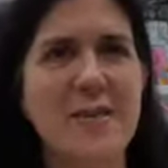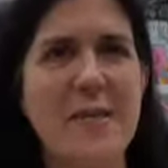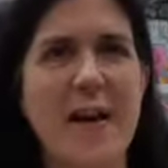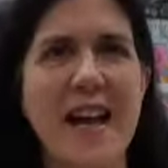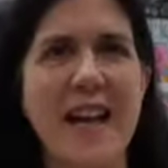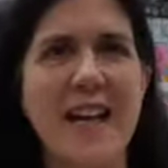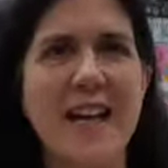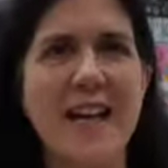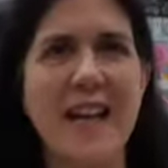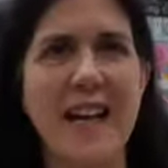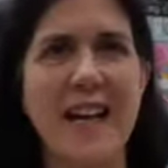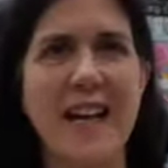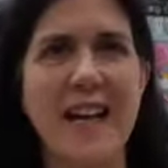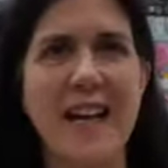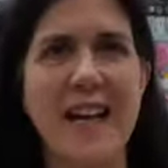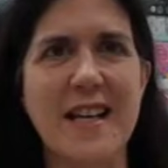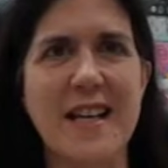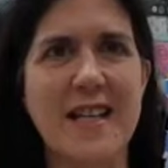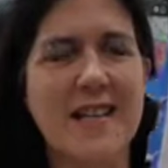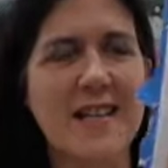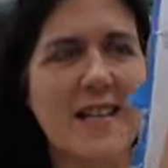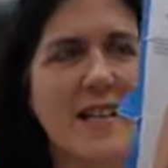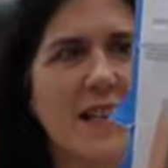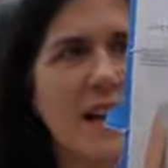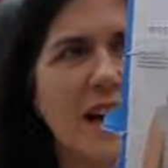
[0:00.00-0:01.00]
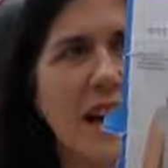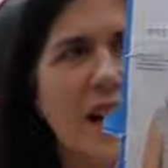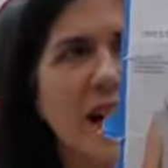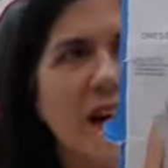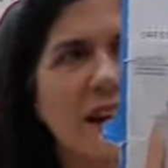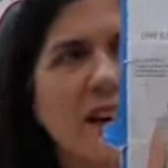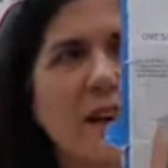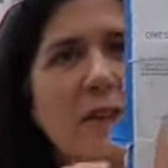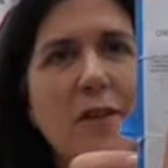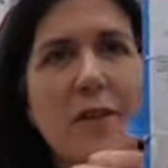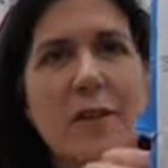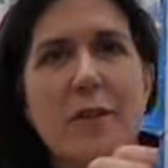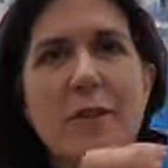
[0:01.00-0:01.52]
make is
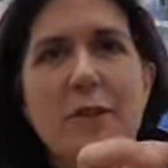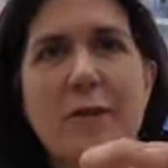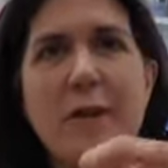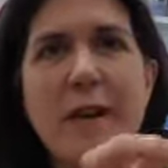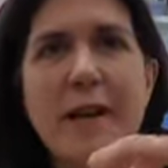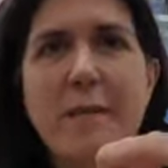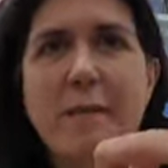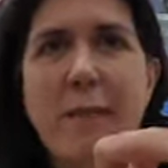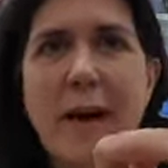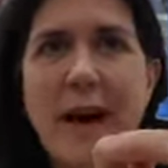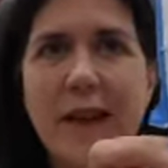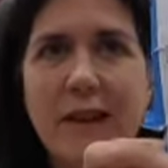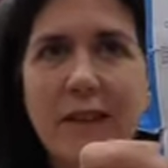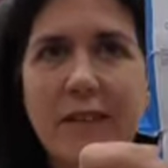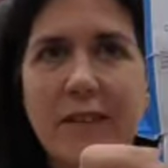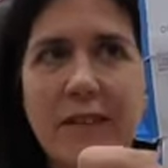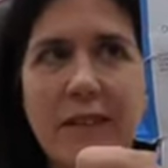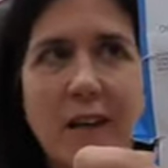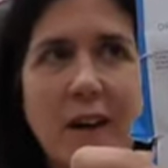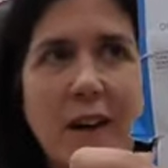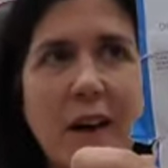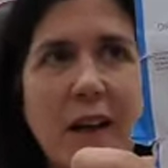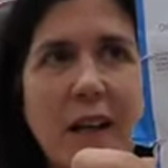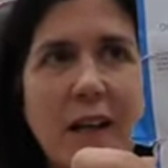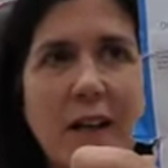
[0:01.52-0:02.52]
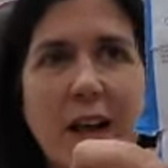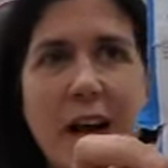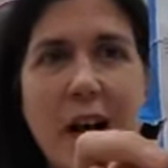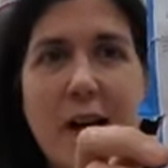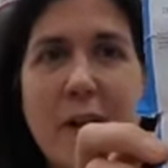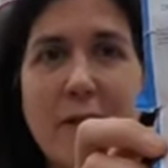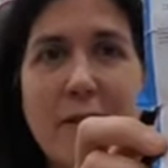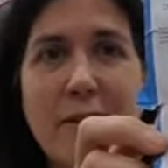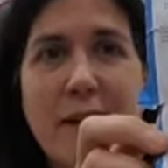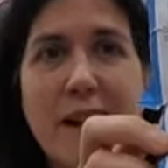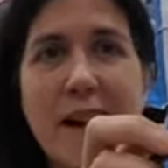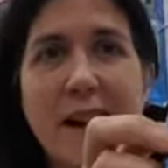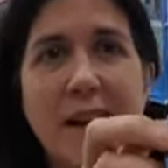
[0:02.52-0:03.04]
another free pattern that
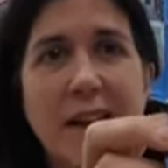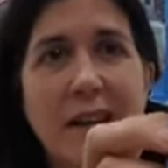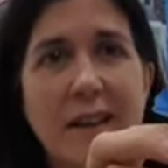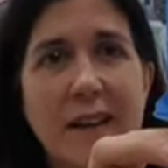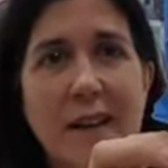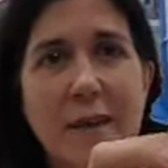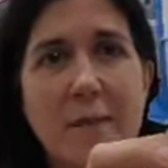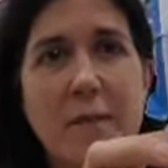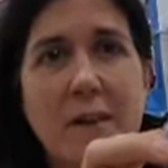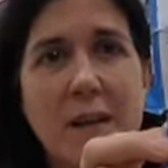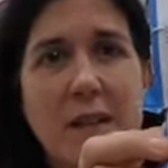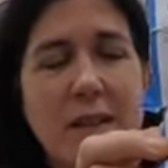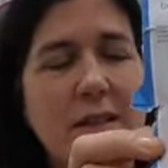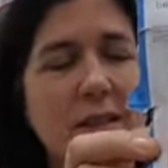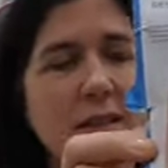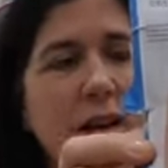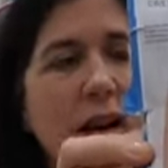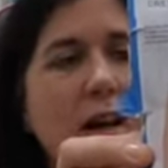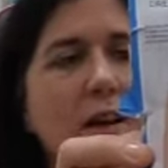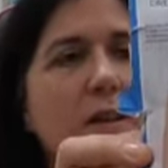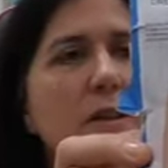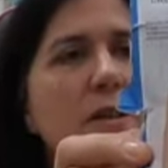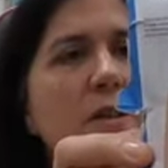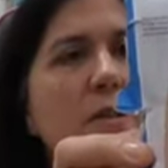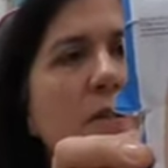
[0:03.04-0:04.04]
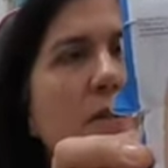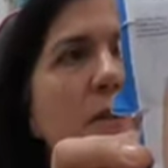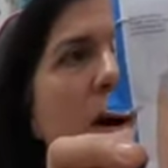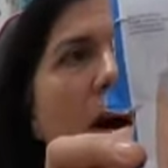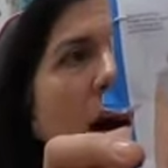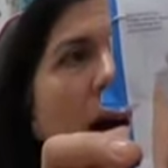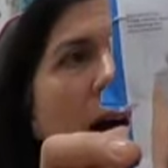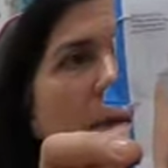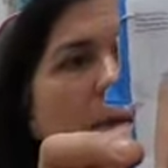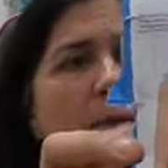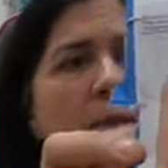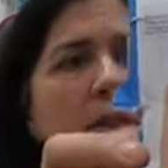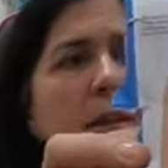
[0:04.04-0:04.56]
I've had in my stash for
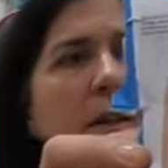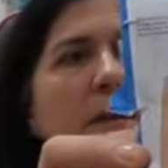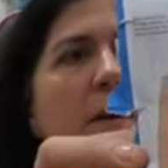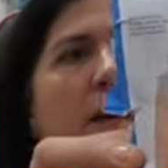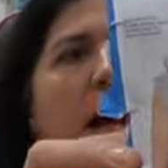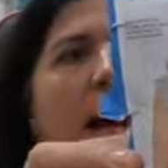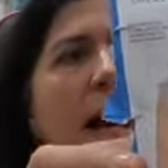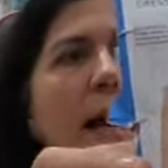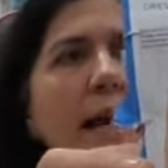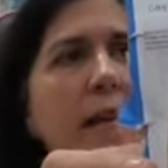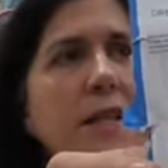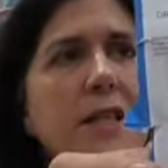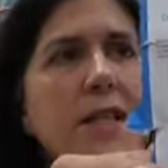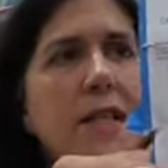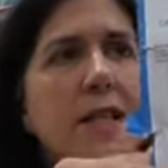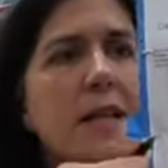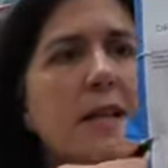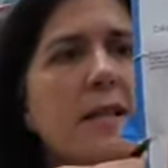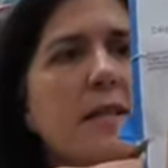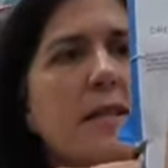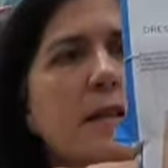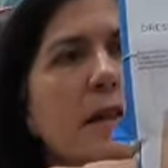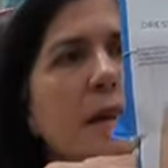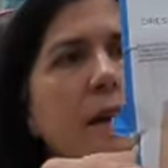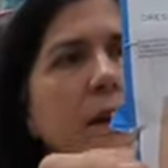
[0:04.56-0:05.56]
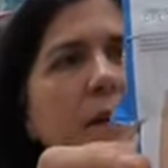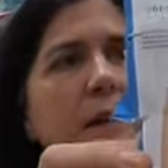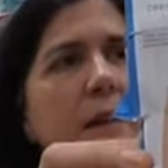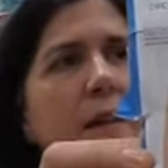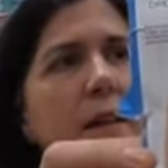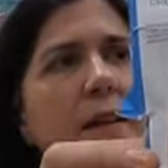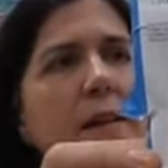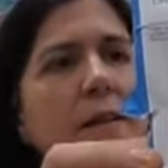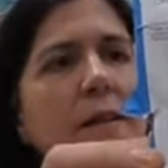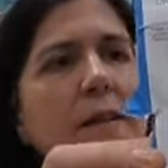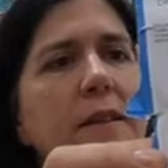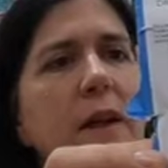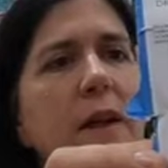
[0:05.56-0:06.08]
absolute ages.
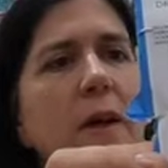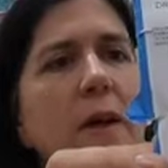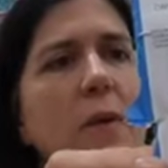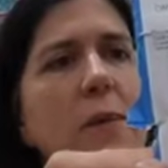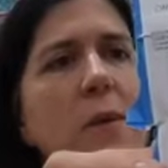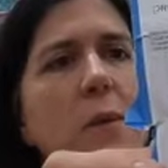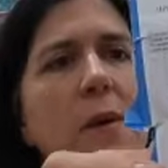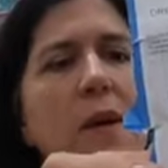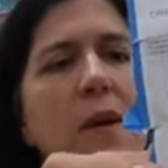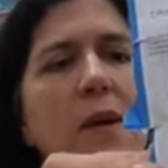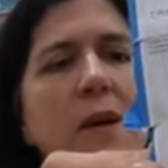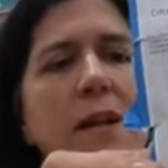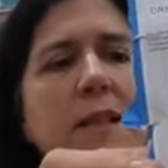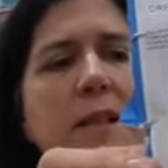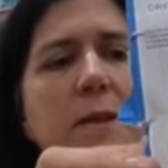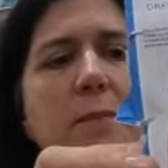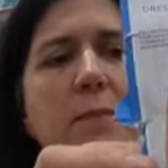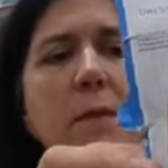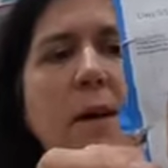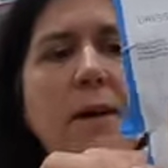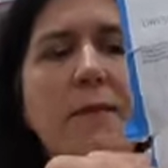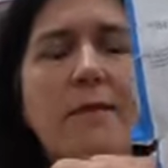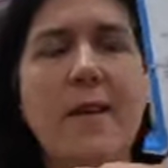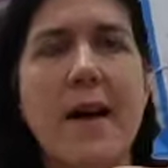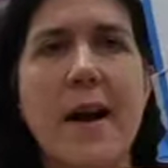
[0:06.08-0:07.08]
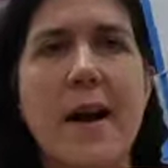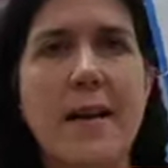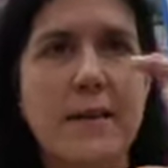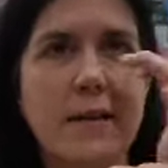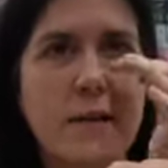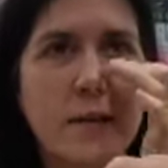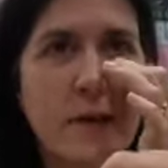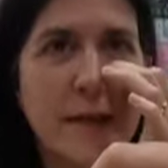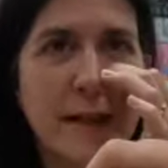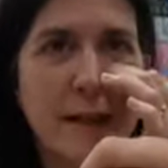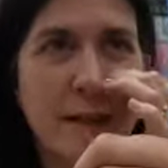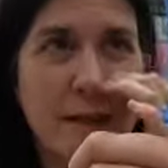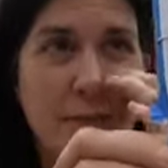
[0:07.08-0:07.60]
So when I did my first
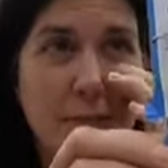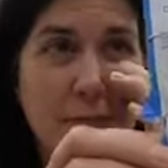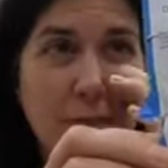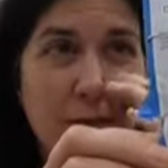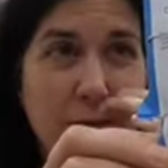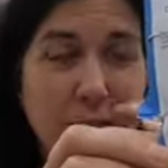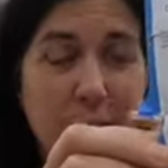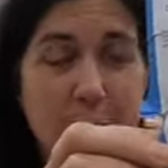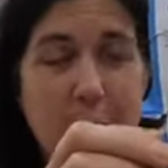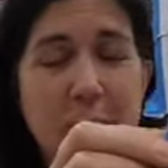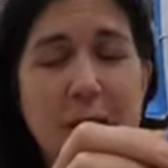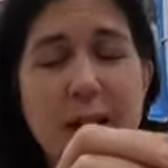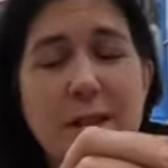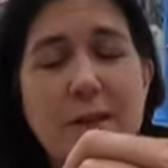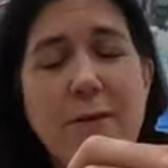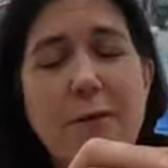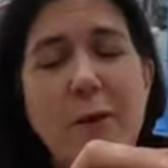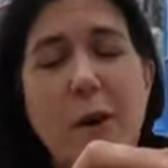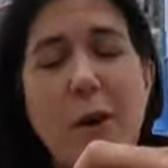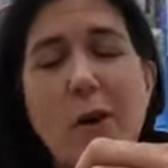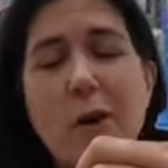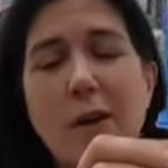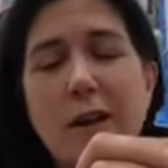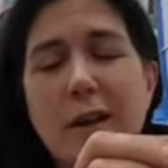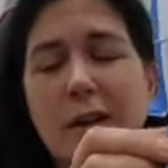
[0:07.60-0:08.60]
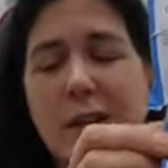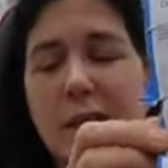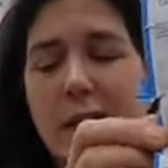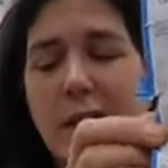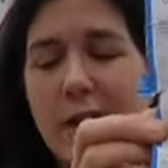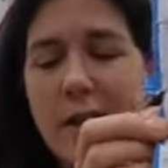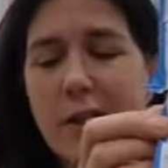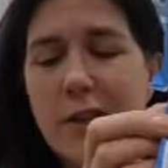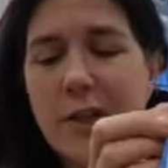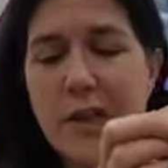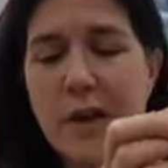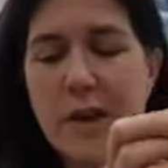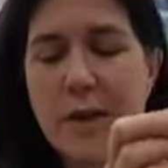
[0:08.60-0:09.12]
Knighton Fabrics vlog,
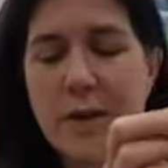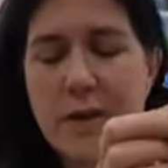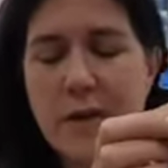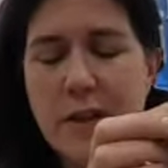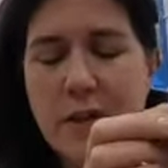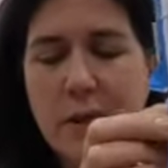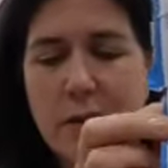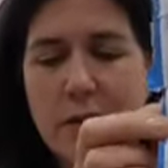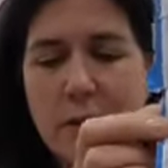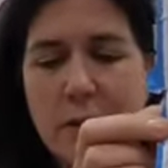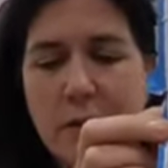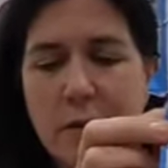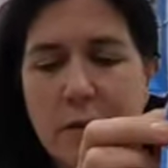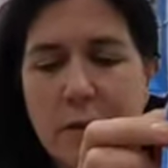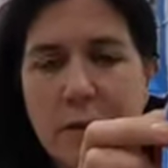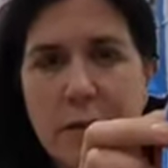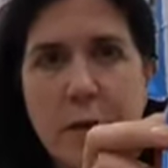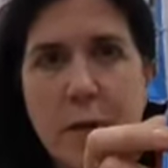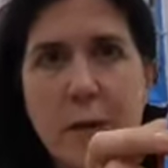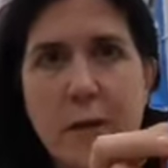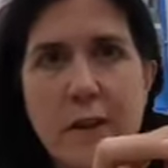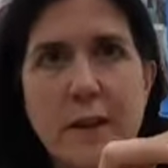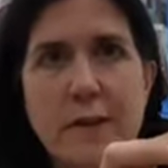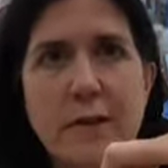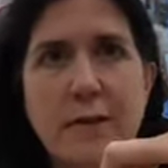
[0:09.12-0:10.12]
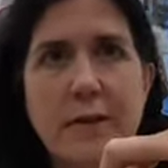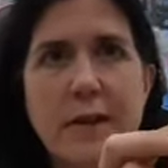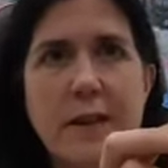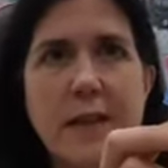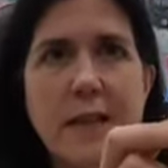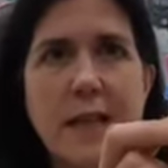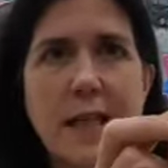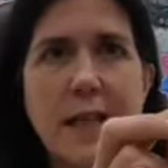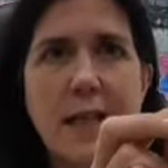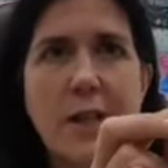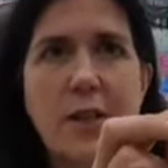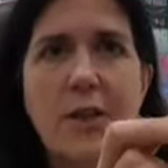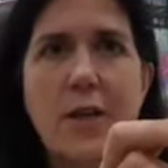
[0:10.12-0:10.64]
I showed you 4 different
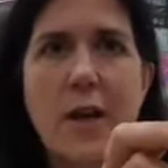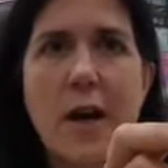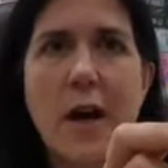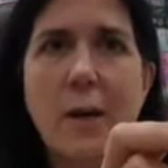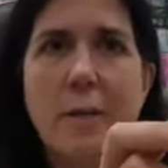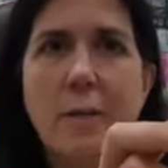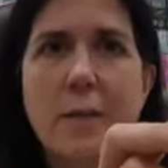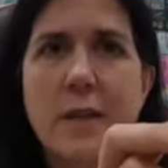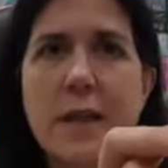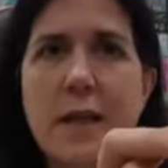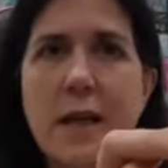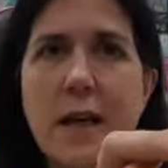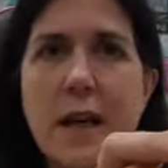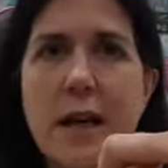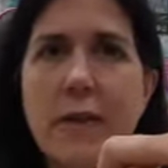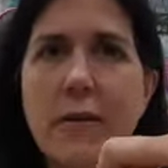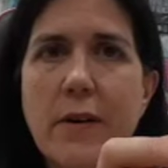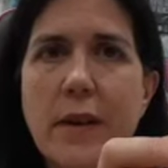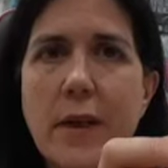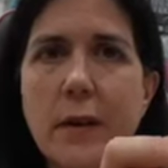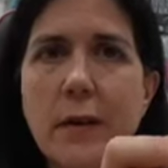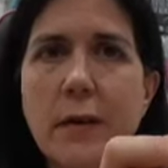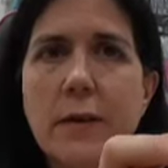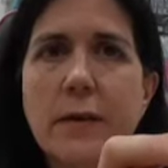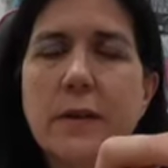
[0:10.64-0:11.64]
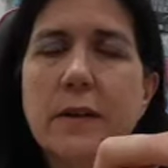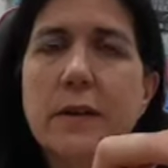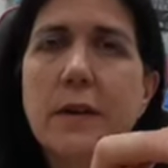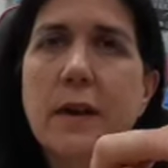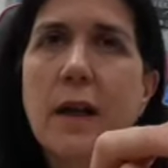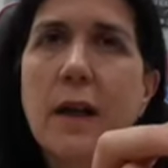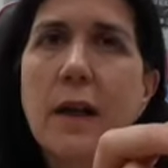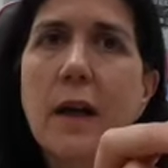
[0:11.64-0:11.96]
t-shirt materials,